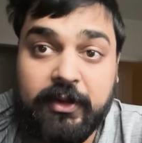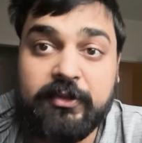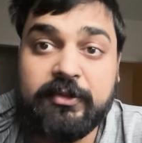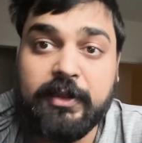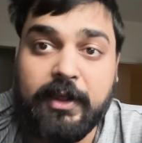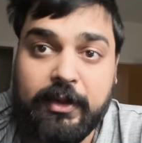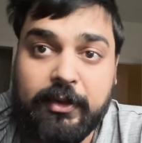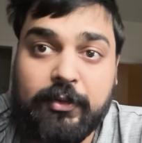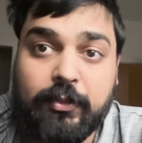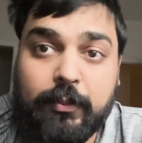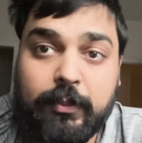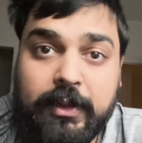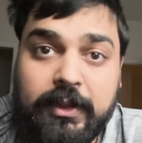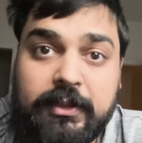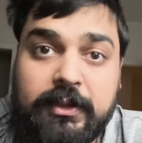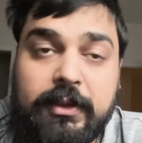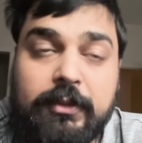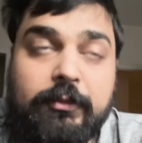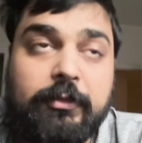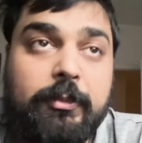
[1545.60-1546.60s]
decided to read
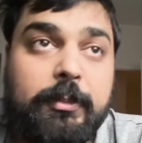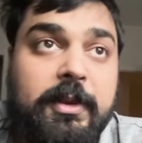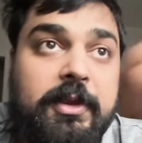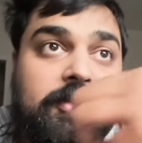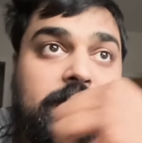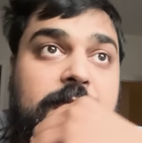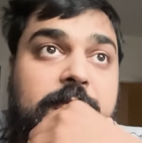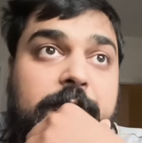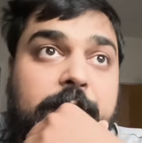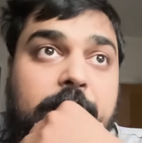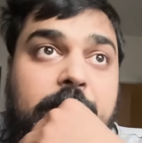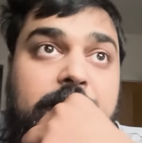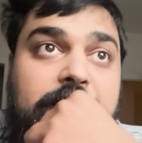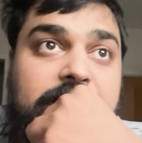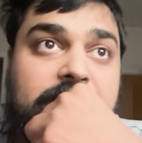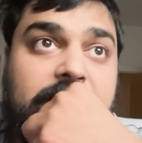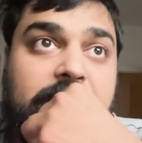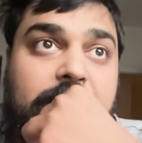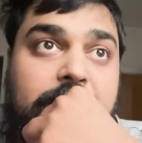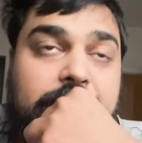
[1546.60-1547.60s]
the information for
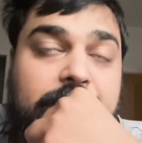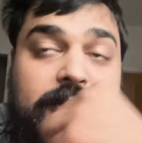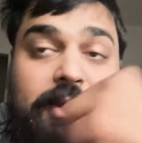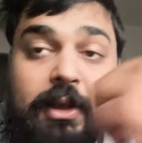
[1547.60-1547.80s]
ourselves.